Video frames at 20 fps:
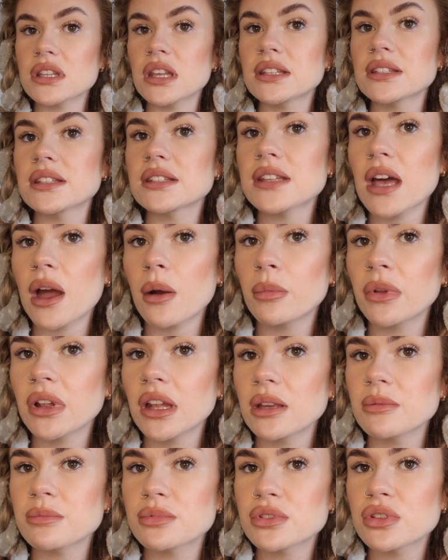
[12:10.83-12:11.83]
this is how my
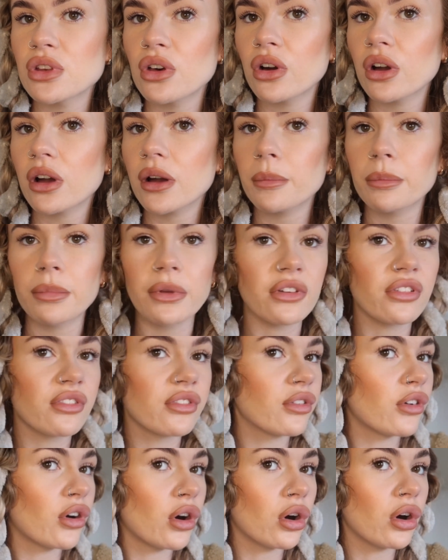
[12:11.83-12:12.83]
lips look
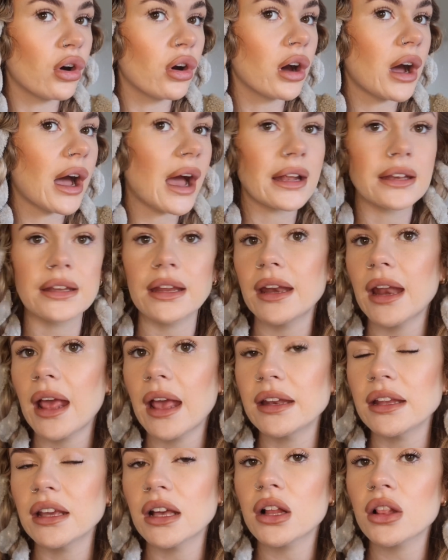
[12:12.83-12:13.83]
before adding
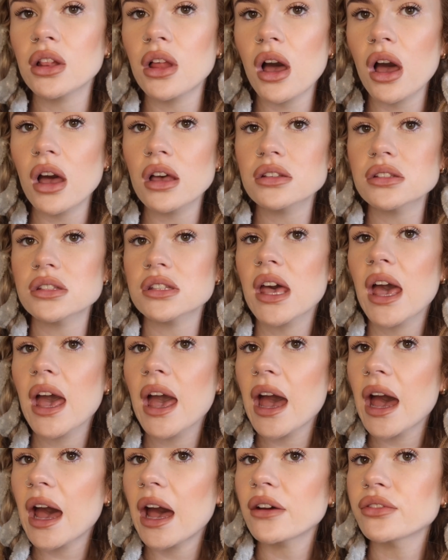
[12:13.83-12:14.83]
any gloss,
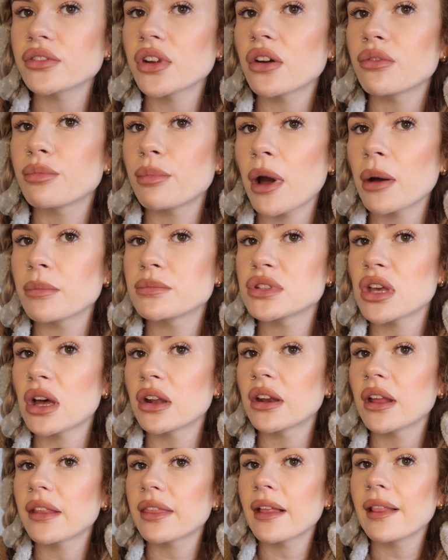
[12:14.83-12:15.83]
after I've popped
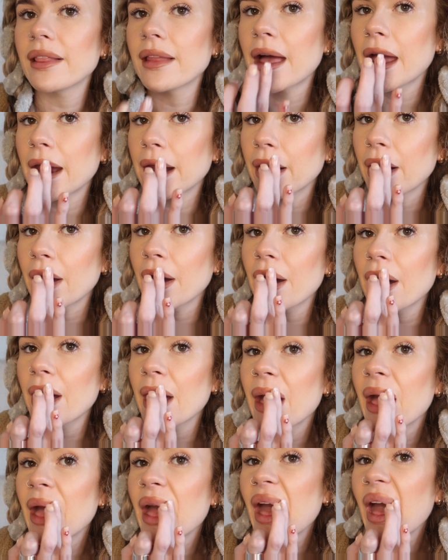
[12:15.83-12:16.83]
on the liner,
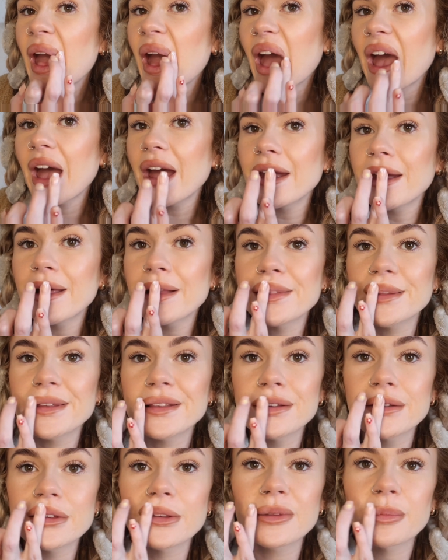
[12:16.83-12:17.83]
and I
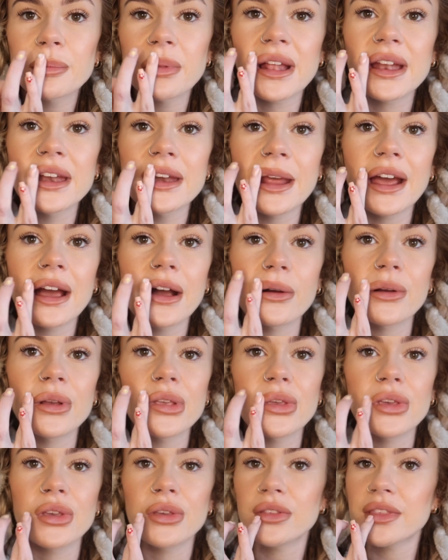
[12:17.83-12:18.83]
literally just blend it out
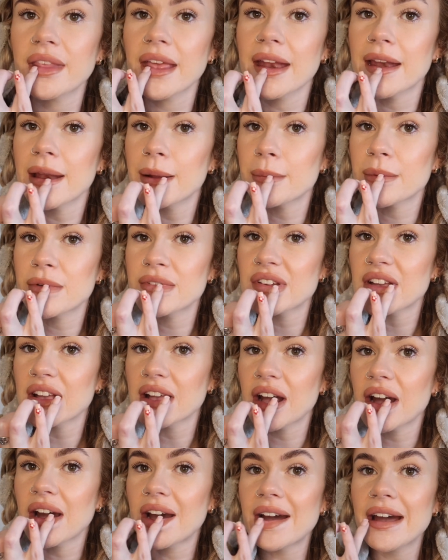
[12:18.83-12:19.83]
using my
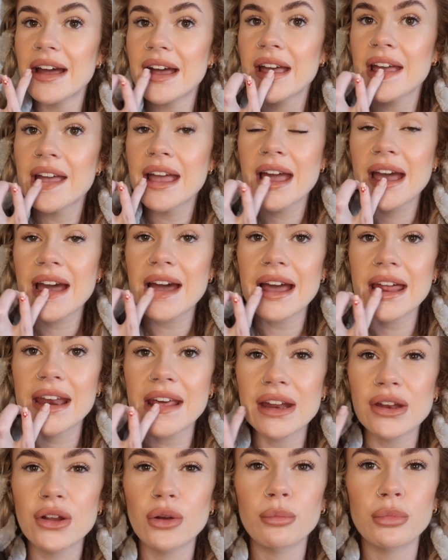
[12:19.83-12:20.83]
finger, and
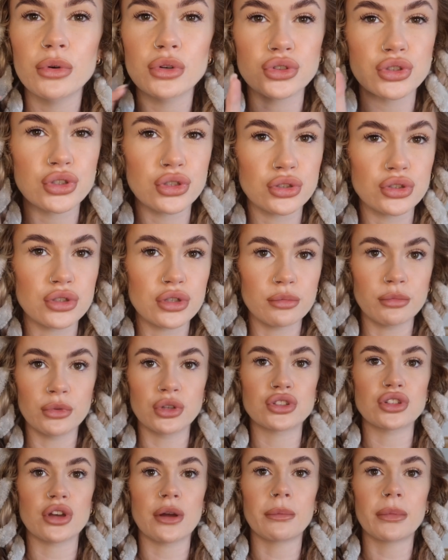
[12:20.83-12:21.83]
I don't put too
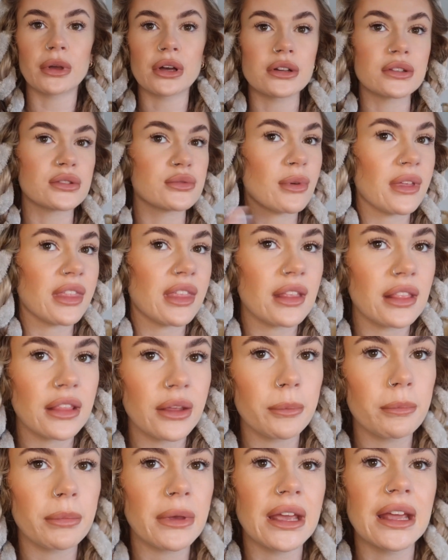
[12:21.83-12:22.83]
much on because with
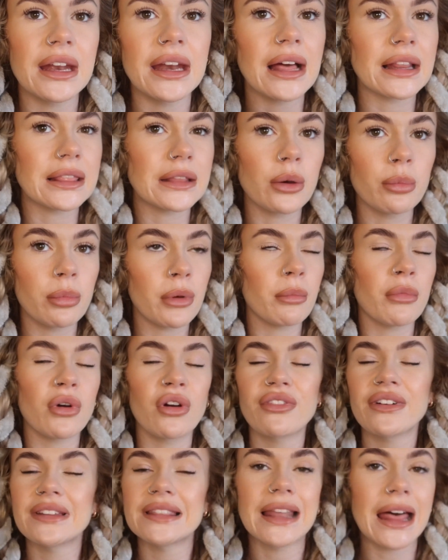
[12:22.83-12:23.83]
it being a little bit more
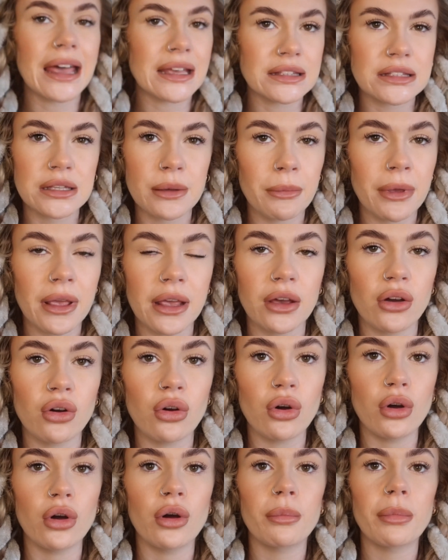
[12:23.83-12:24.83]
of a lighter
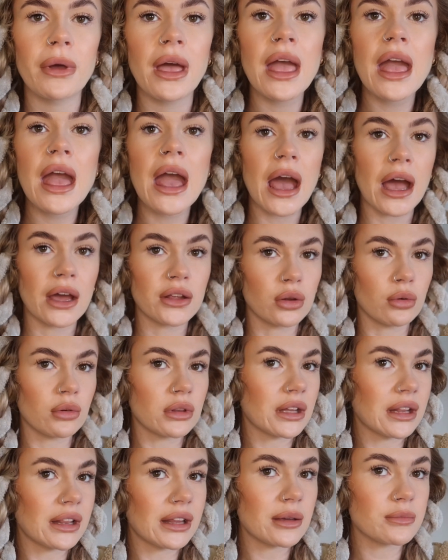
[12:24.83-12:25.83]
makeup, I don't
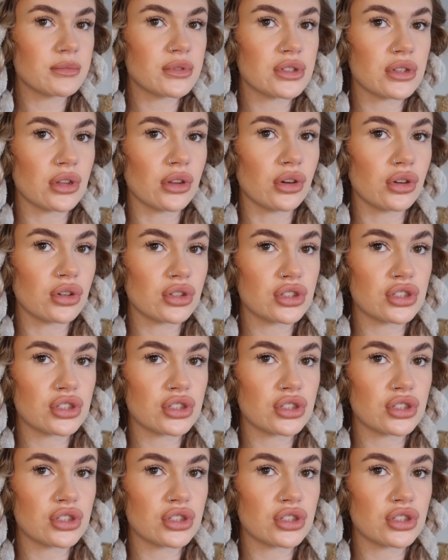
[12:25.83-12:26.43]
want the lips to look